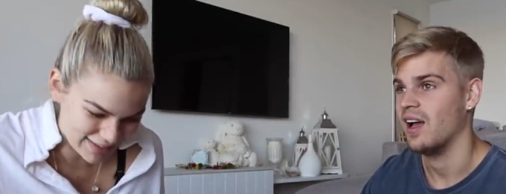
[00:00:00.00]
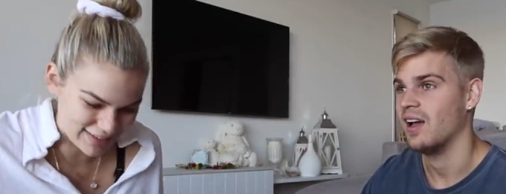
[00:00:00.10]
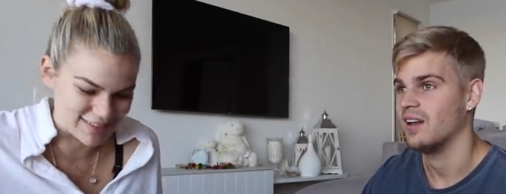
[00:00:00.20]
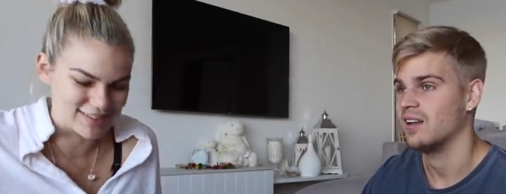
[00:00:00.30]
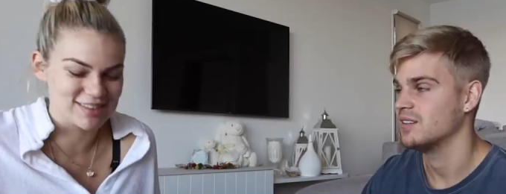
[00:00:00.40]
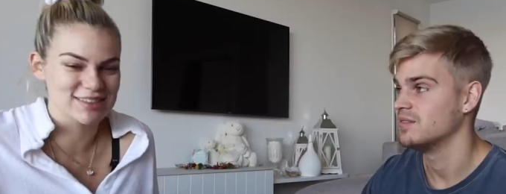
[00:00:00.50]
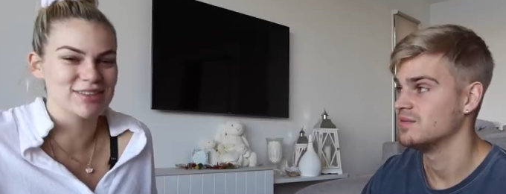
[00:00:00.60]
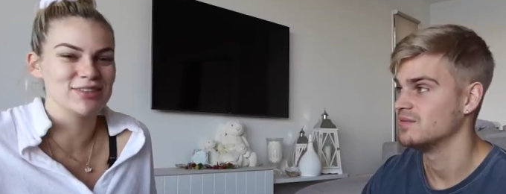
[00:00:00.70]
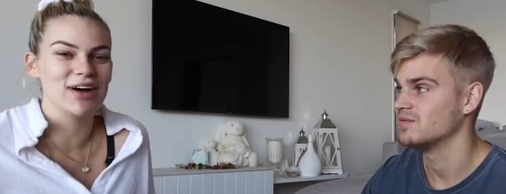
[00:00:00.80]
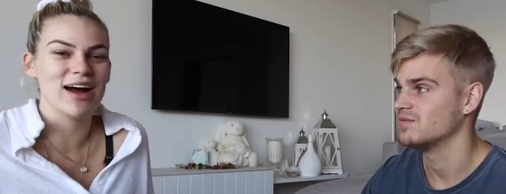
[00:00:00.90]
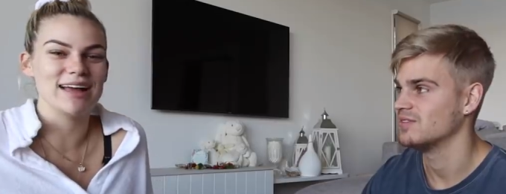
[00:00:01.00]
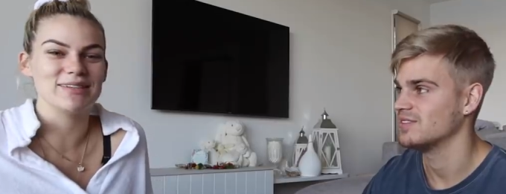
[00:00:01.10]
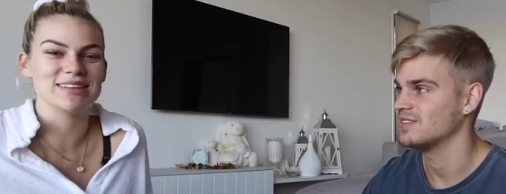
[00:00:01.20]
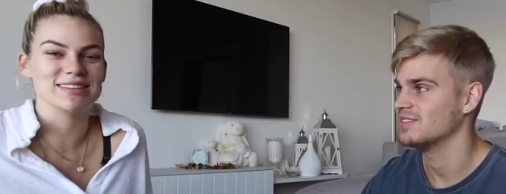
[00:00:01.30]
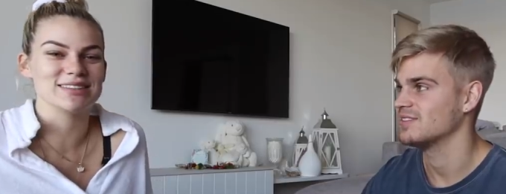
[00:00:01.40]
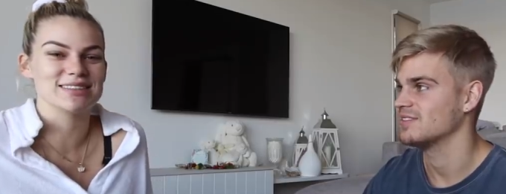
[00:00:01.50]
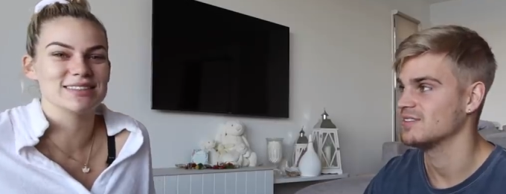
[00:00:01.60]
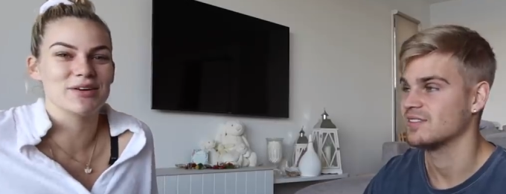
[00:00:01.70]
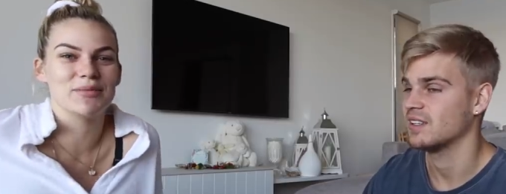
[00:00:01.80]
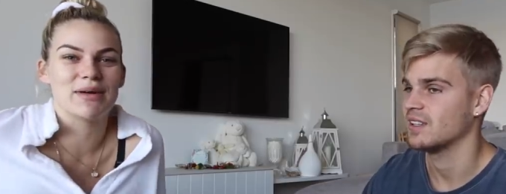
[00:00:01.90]
Speaker 1: like I was just crying because it was
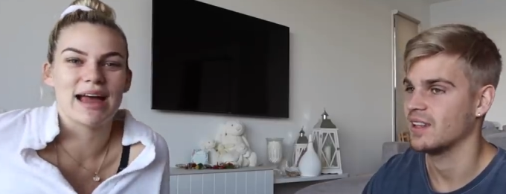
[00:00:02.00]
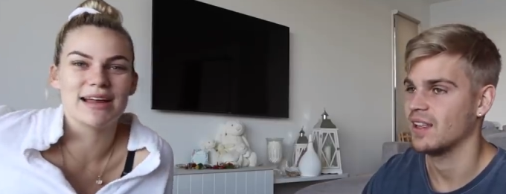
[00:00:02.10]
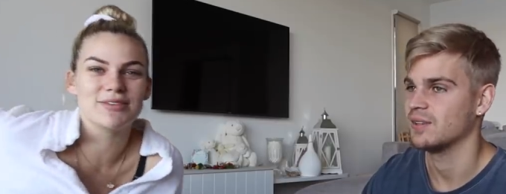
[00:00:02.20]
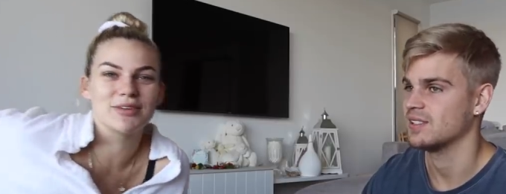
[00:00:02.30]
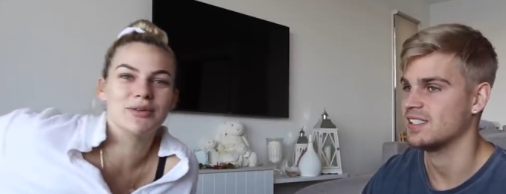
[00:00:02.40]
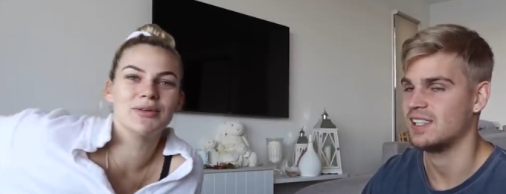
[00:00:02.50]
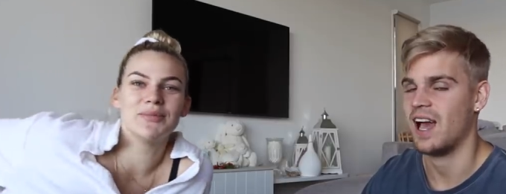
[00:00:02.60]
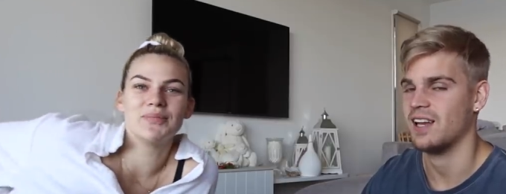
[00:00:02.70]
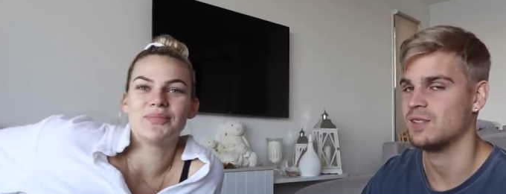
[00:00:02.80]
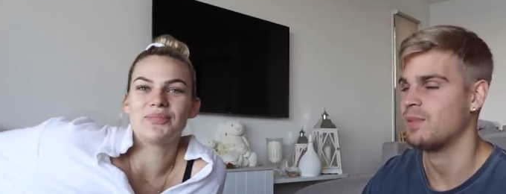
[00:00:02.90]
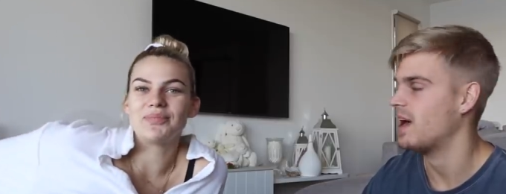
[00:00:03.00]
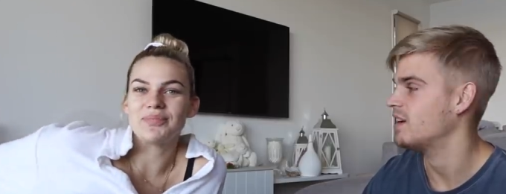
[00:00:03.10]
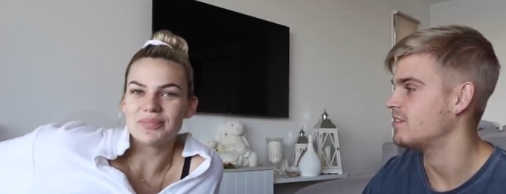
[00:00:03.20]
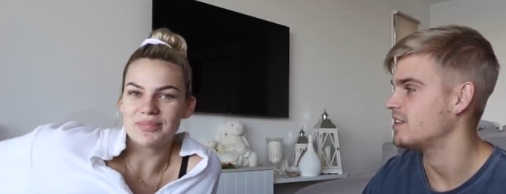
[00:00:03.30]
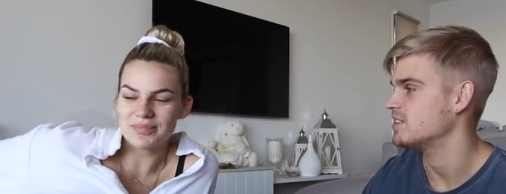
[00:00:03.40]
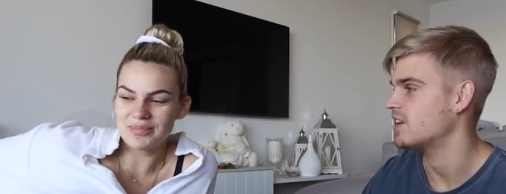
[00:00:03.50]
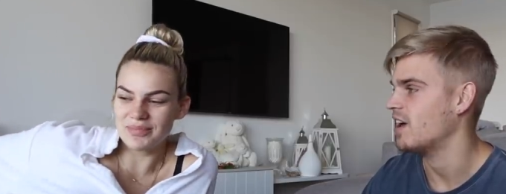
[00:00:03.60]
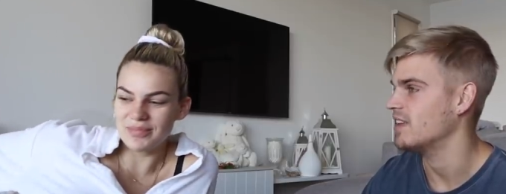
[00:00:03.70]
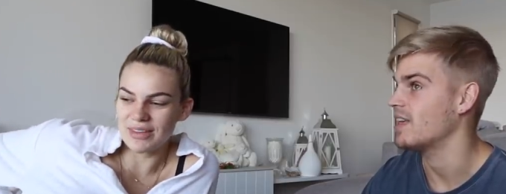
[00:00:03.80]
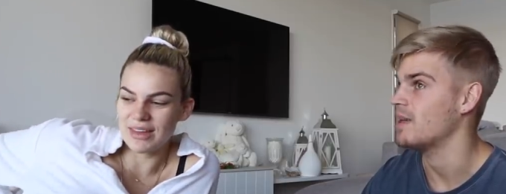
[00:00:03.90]
so painful. It was the
Speaker 2: saddest part of the
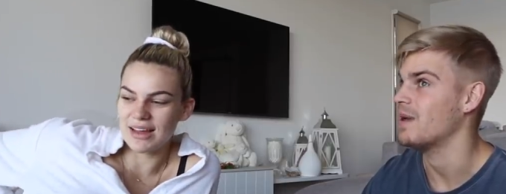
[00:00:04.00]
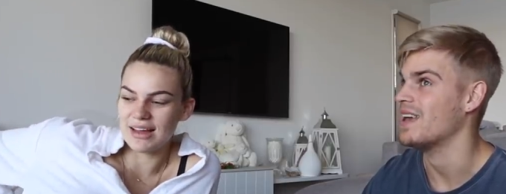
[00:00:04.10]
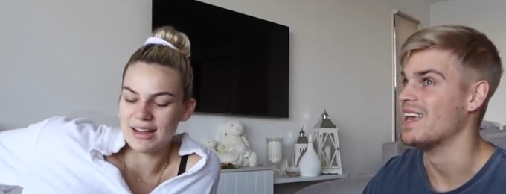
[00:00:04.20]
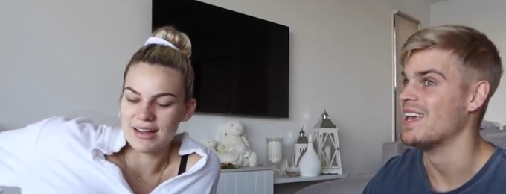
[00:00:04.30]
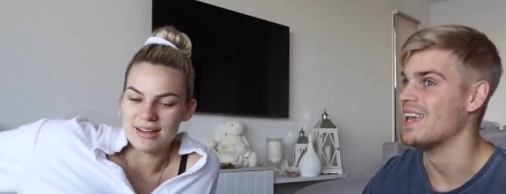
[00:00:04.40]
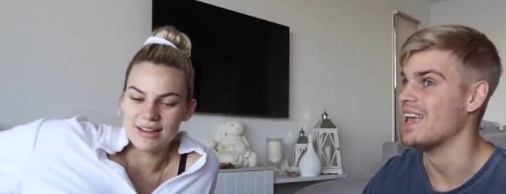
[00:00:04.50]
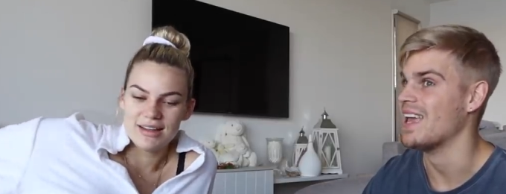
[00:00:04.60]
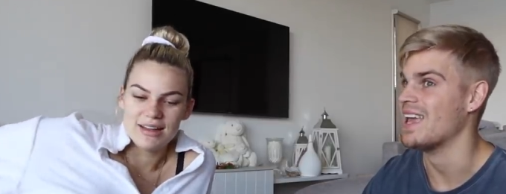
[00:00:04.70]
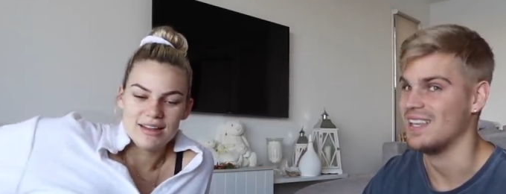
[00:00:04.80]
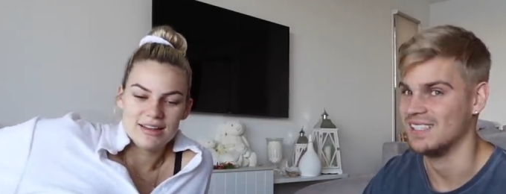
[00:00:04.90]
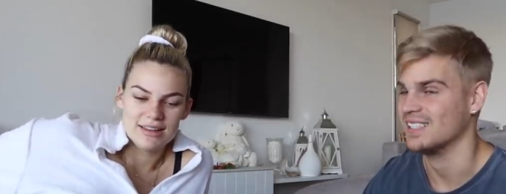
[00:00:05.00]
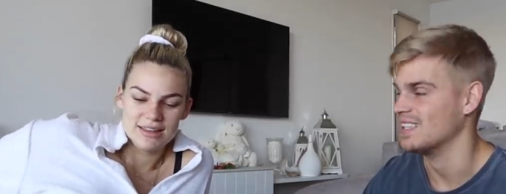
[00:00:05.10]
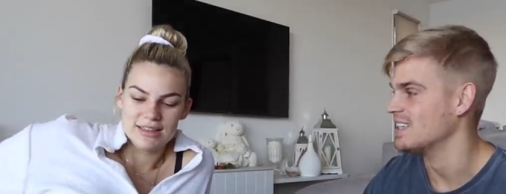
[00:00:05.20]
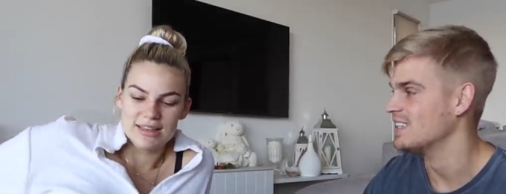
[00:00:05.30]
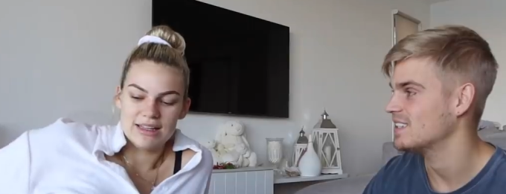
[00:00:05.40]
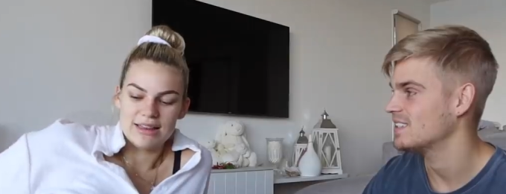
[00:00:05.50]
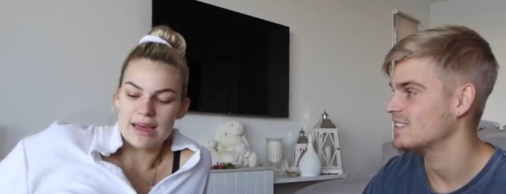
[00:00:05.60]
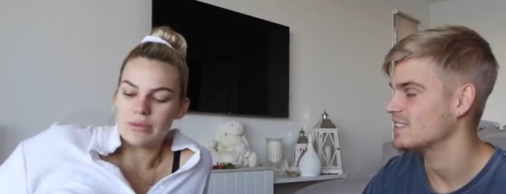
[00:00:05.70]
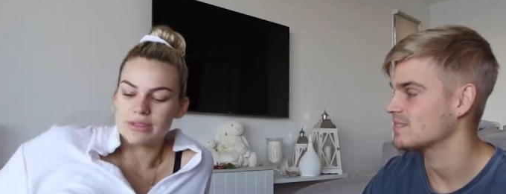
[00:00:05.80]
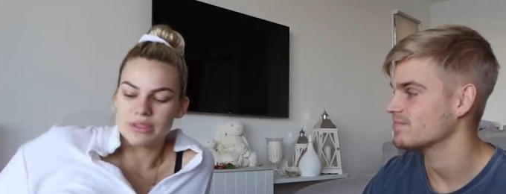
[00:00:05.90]
entire labour, easily.
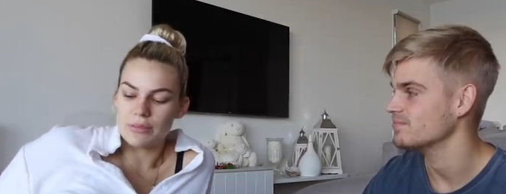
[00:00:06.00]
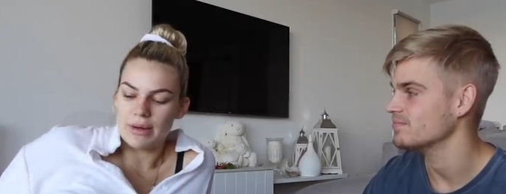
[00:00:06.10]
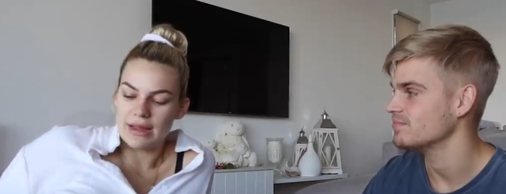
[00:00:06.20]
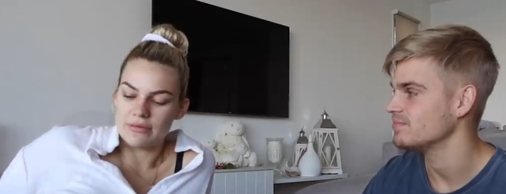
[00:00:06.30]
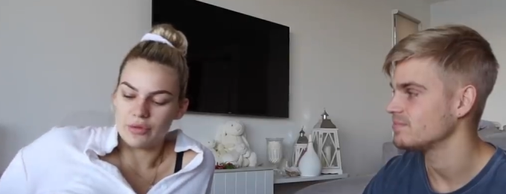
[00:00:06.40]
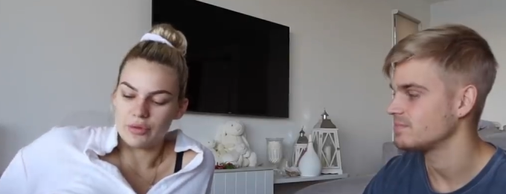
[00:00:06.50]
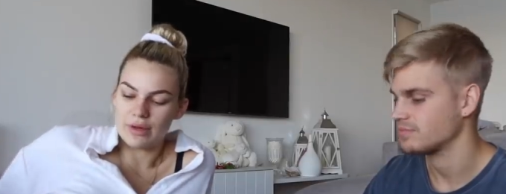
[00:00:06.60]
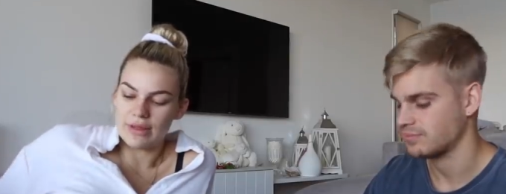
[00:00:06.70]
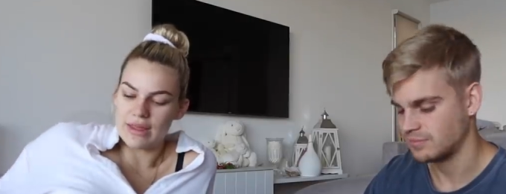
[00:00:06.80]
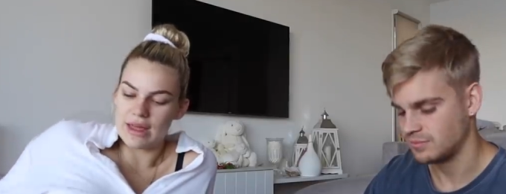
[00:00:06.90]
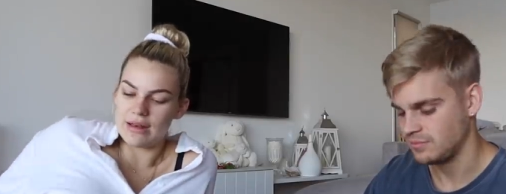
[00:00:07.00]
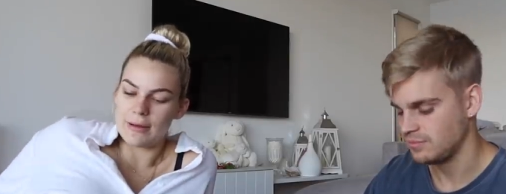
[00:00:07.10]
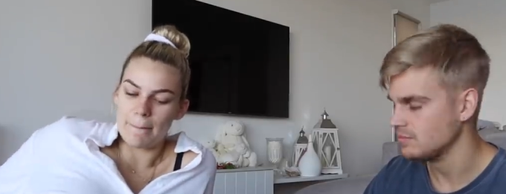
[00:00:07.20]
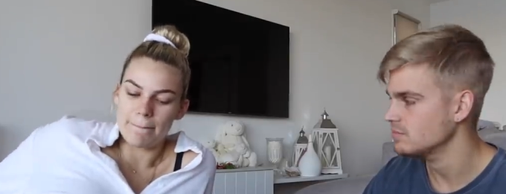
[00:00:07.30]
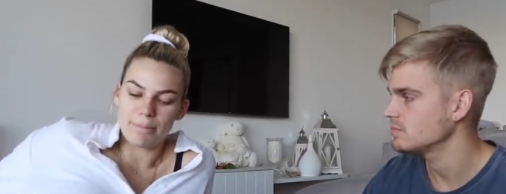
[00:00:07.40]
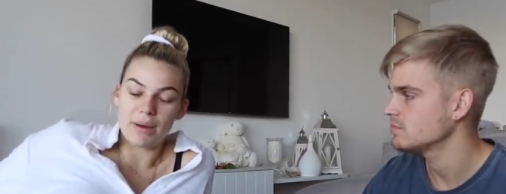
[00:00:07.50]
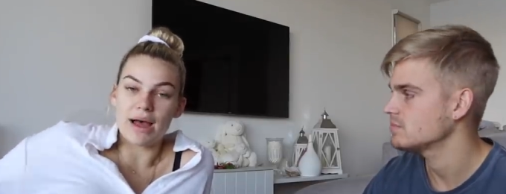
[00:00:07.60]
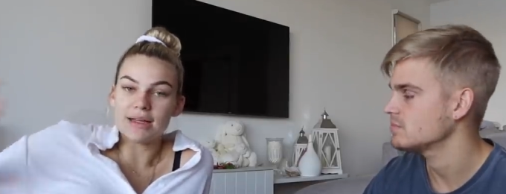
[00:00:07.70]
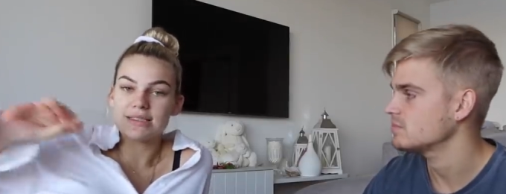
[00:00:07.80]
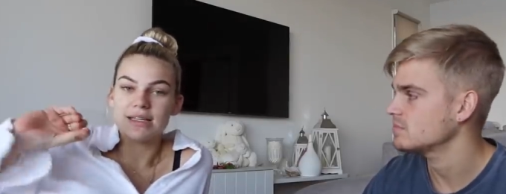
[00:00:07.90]
Speaker 1: They were so painful, and then
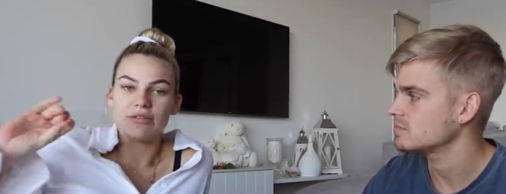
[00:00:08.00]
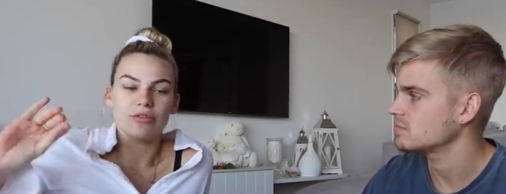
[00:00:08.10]
but they